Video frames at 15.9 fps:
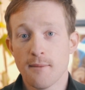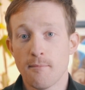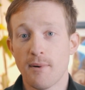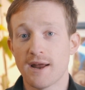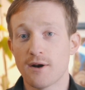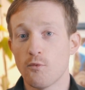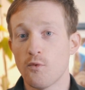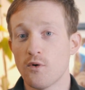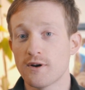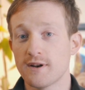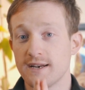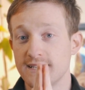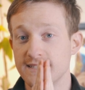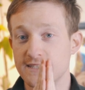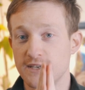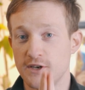But what
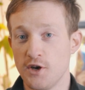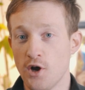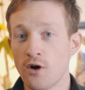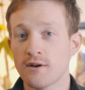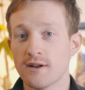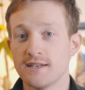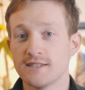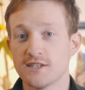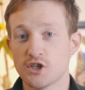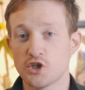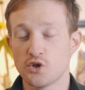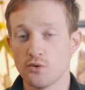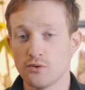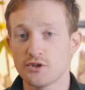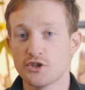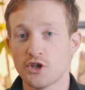it is not is a
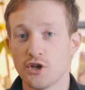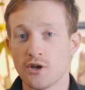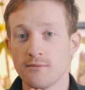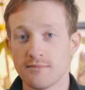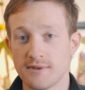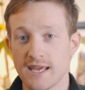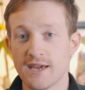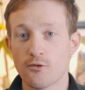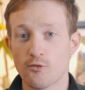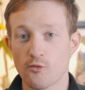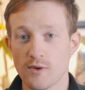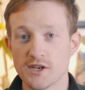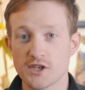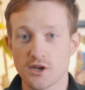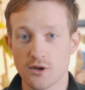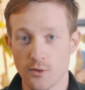short-term
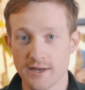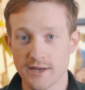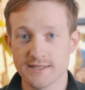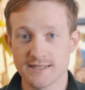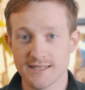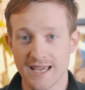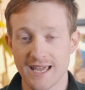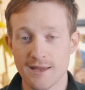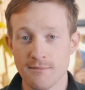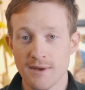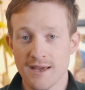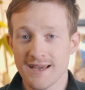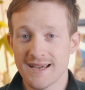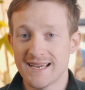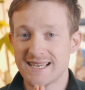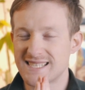get-rich-quick scheme,
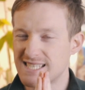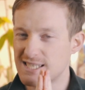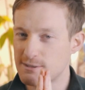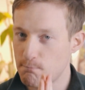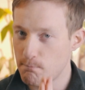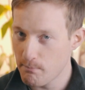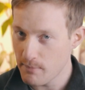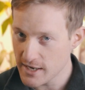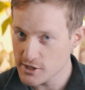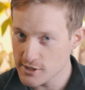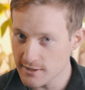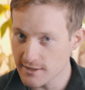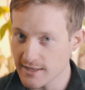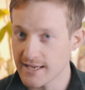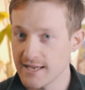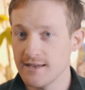
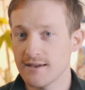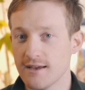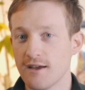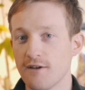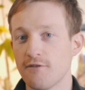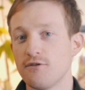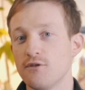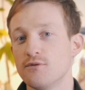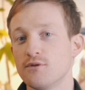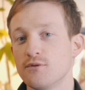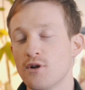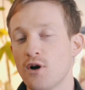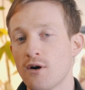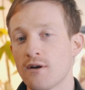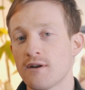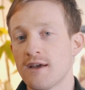especially if you do
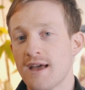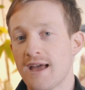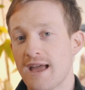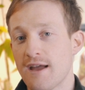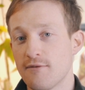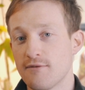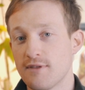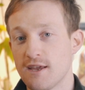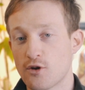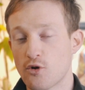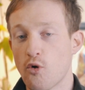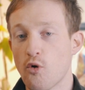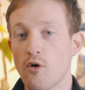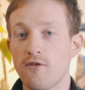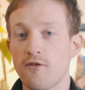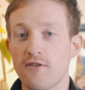not have the
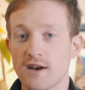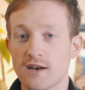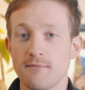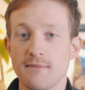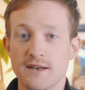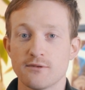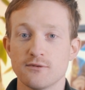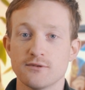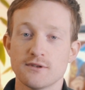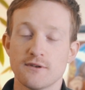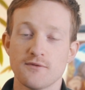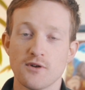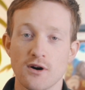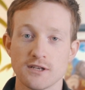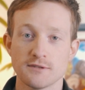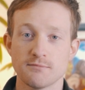core fundamentals of
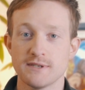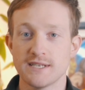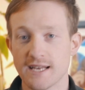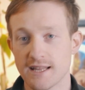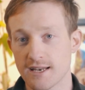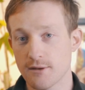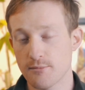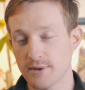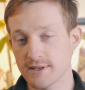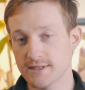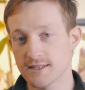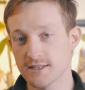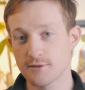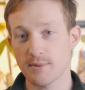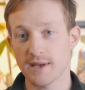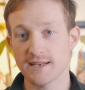your hospitality
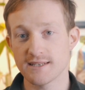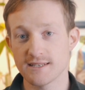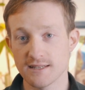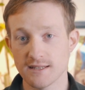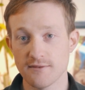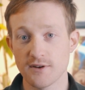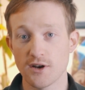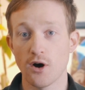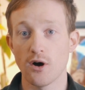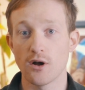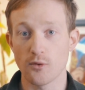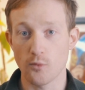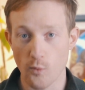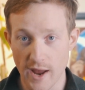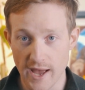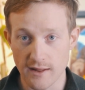business being delivered
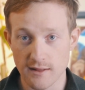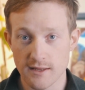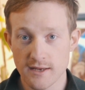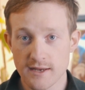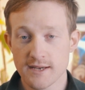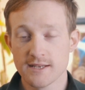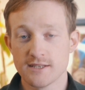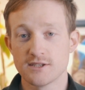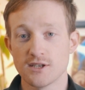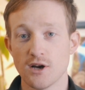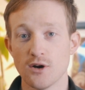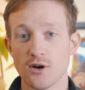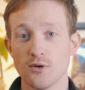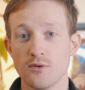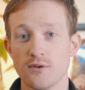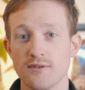on well.
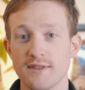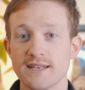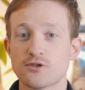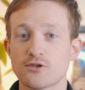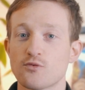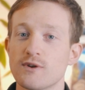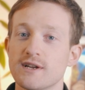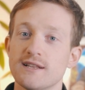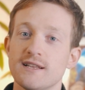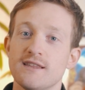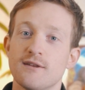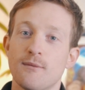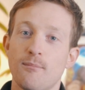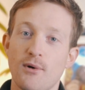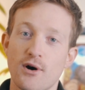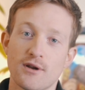So that's really
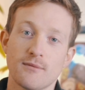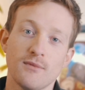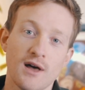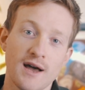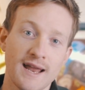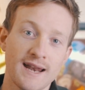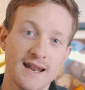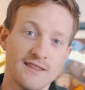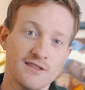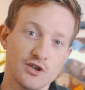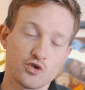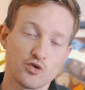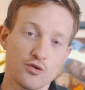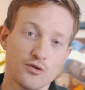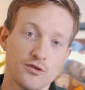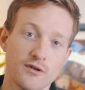the bottom line and the
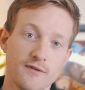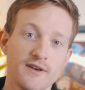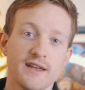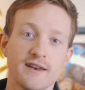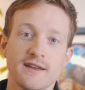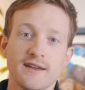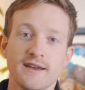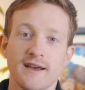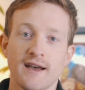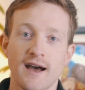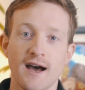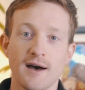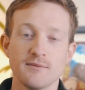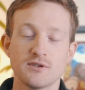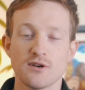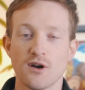truth of it.
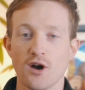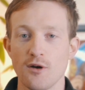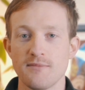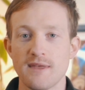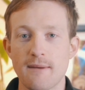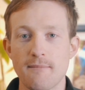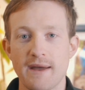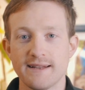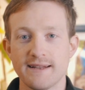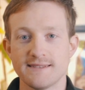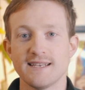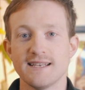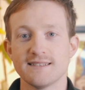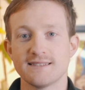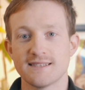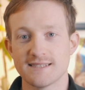So I hope that made
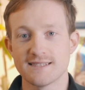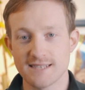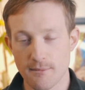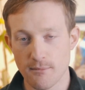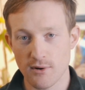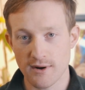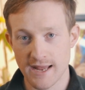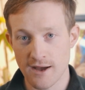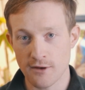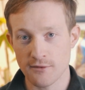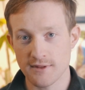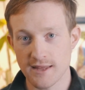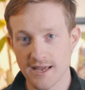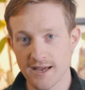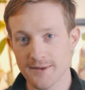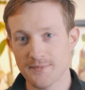sense to somebody out
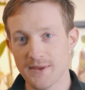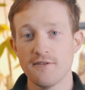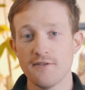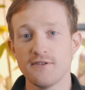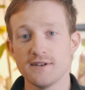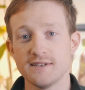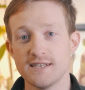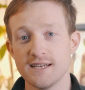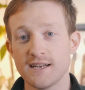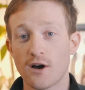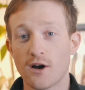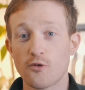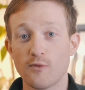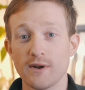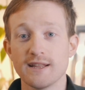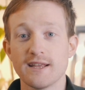there. If it did,
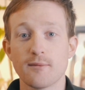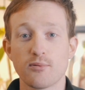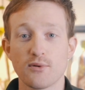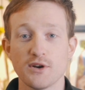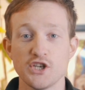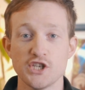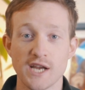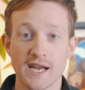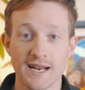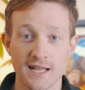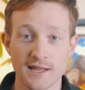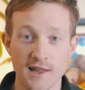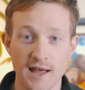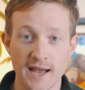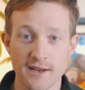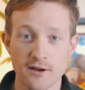I'd really appreciate a
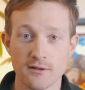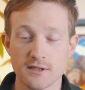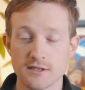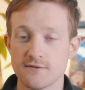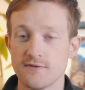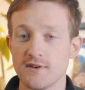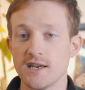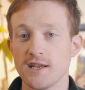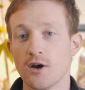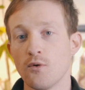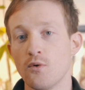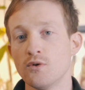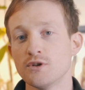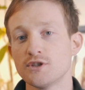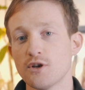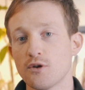like on this video.
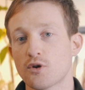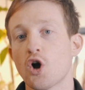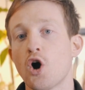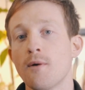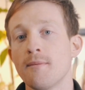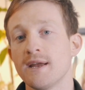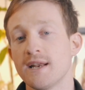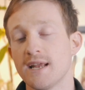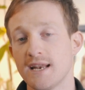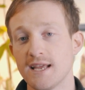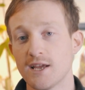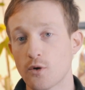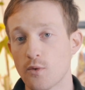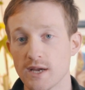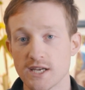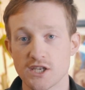Also comment any
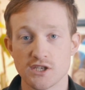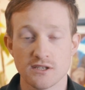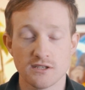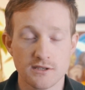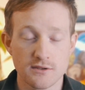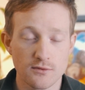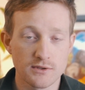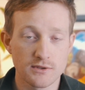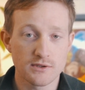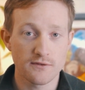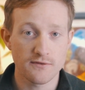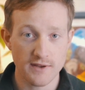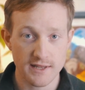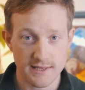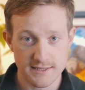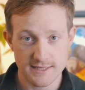questions, thoughts, or
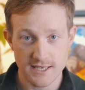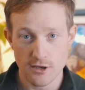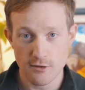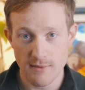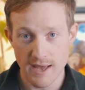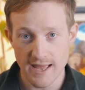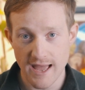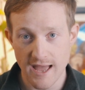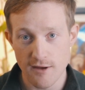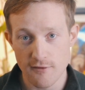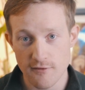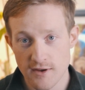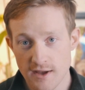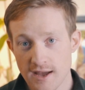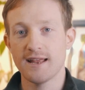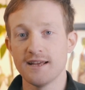feelings that you may
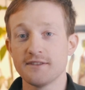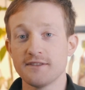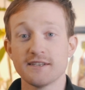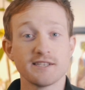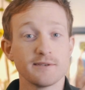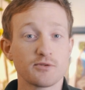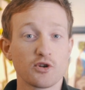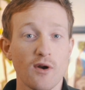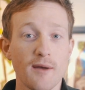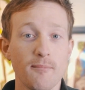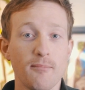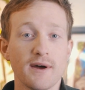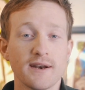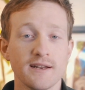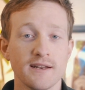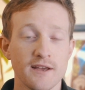have, and hit the subscribe
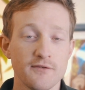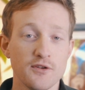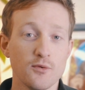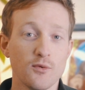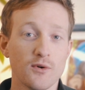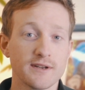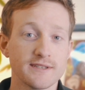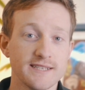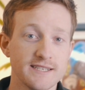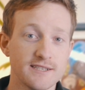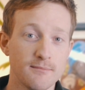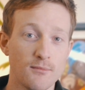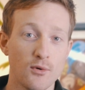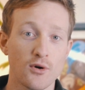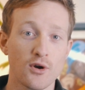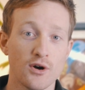button if you want to see
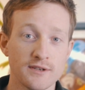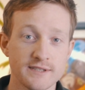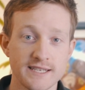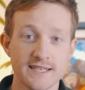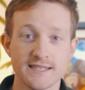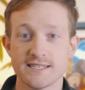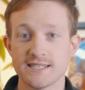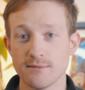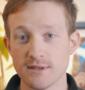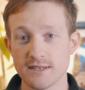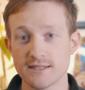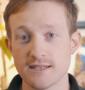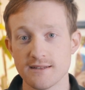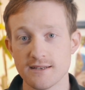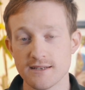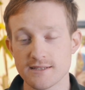some more content similar
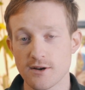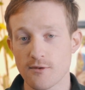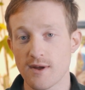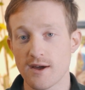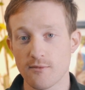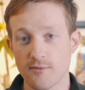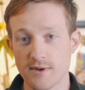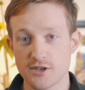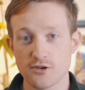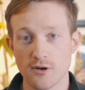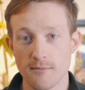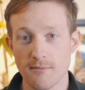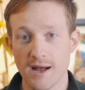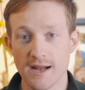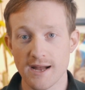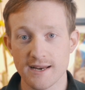to this around
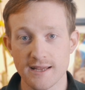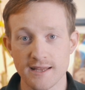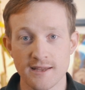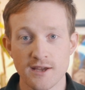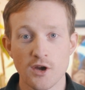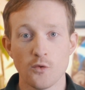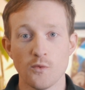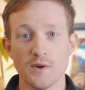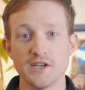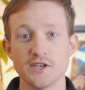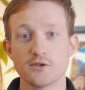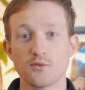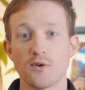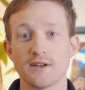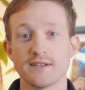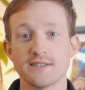restaurant marketing. We
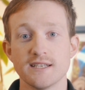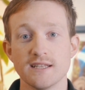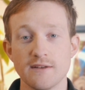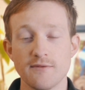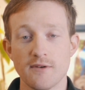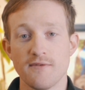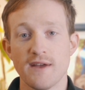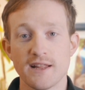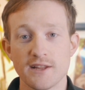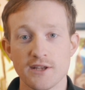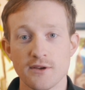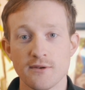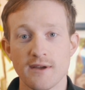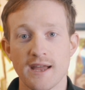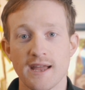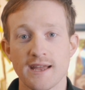just want to deliver
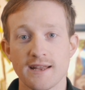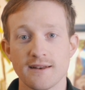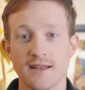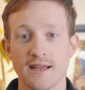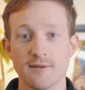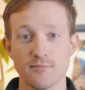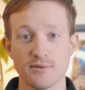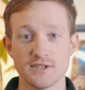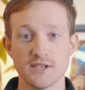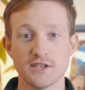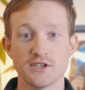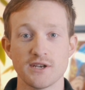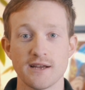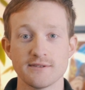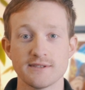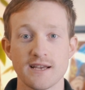value and
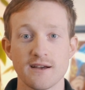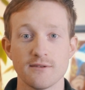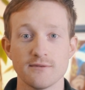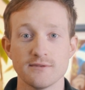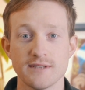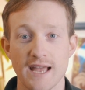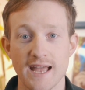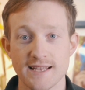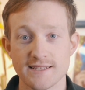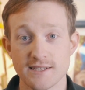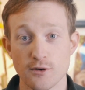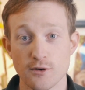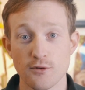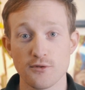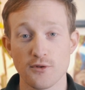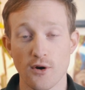position ourselves as
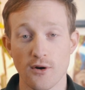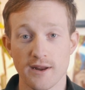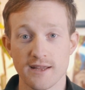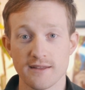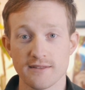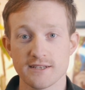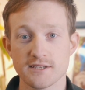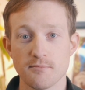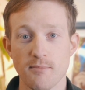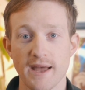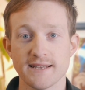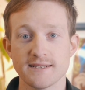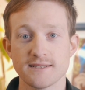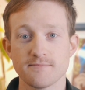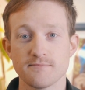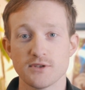an authority in the
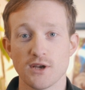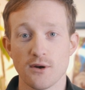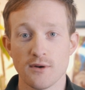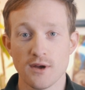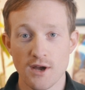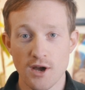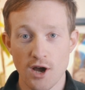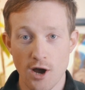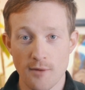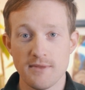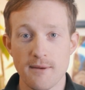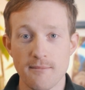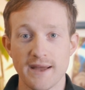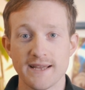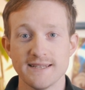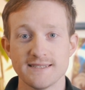space. So hope
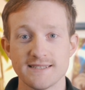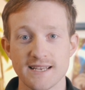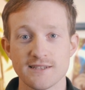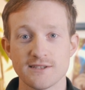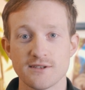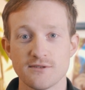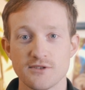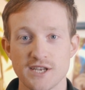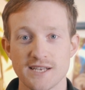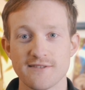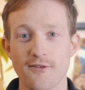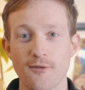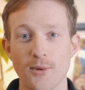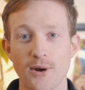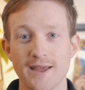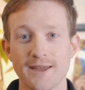that made sense. Cheers,
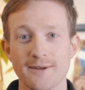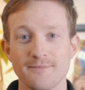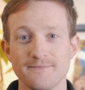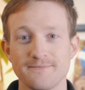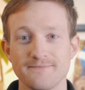everybody.